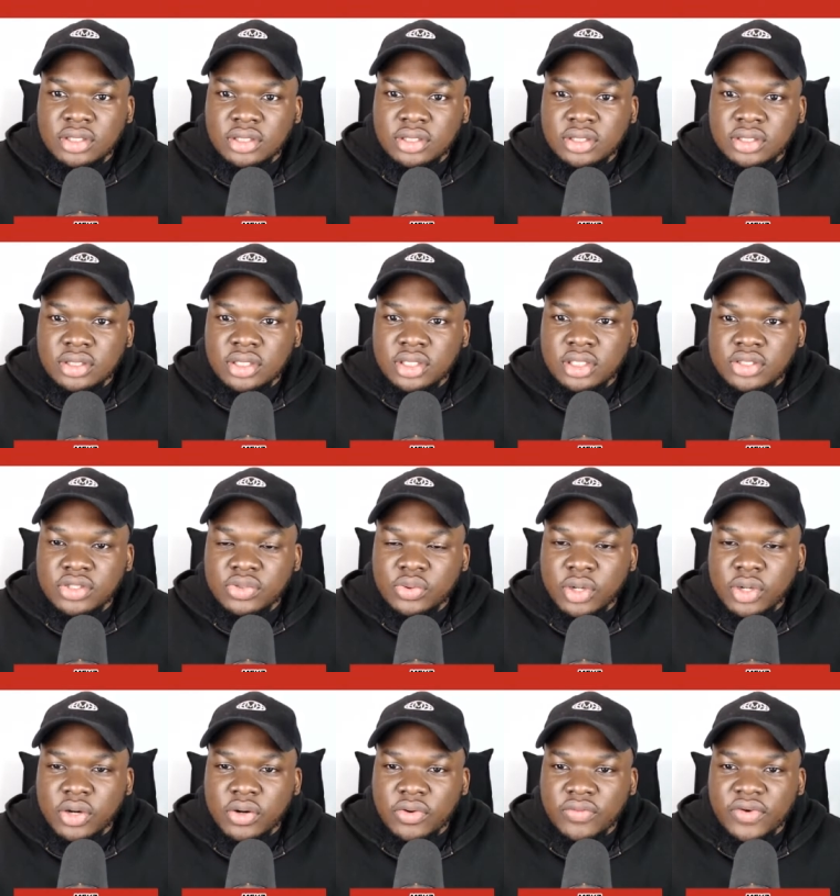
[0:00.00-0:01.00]

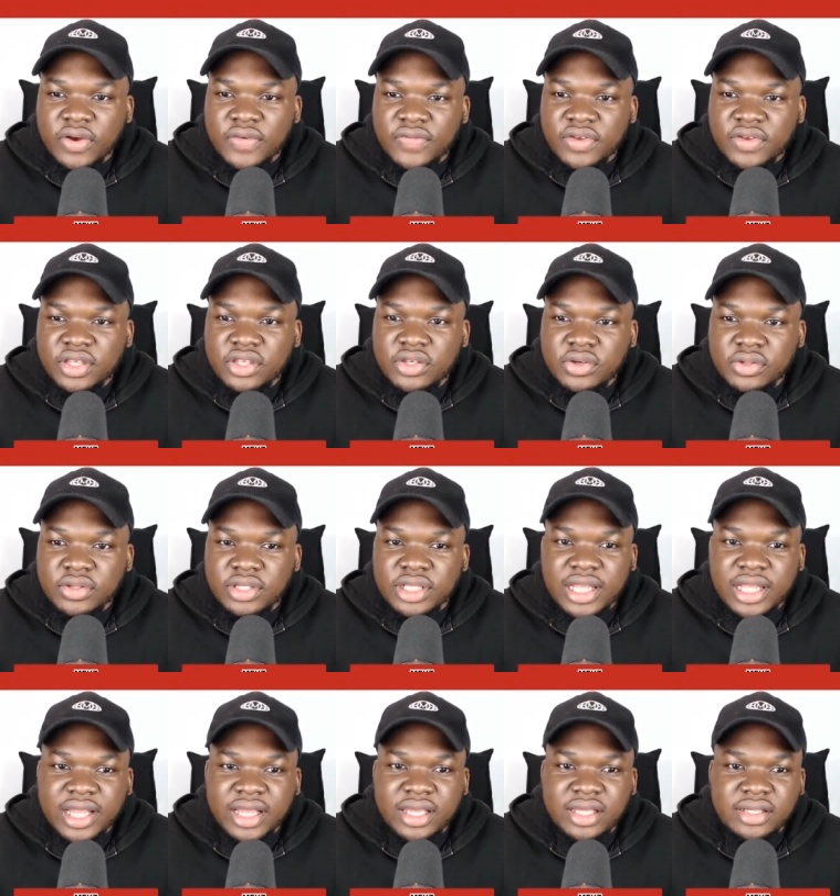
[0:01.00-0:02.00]
D12, I think you're
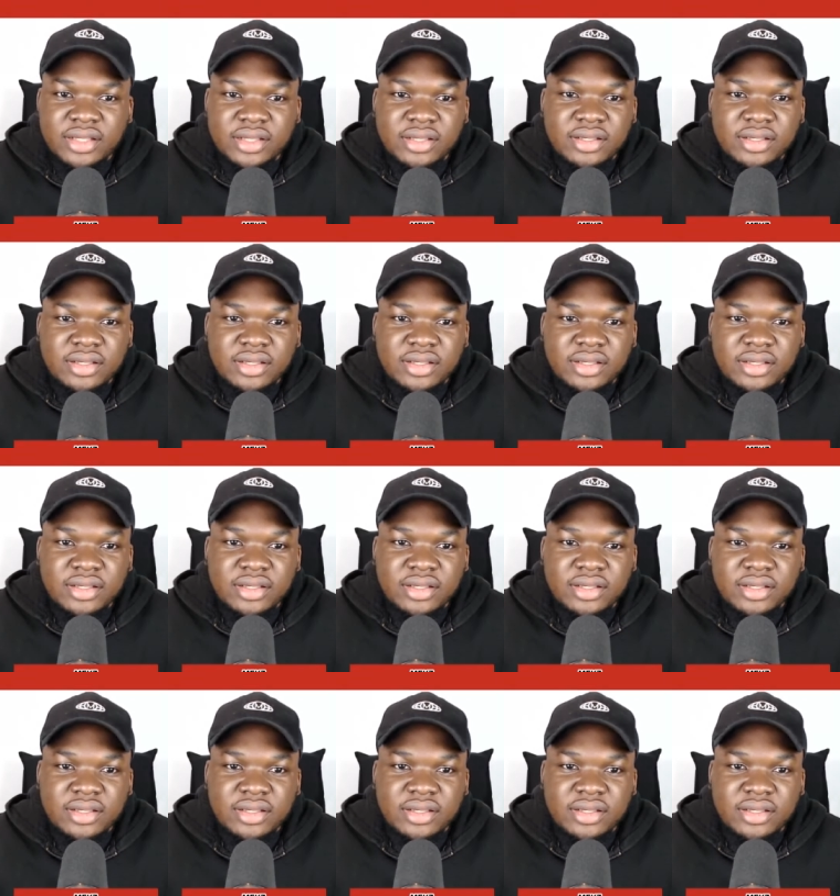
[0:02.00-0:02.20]
delayed.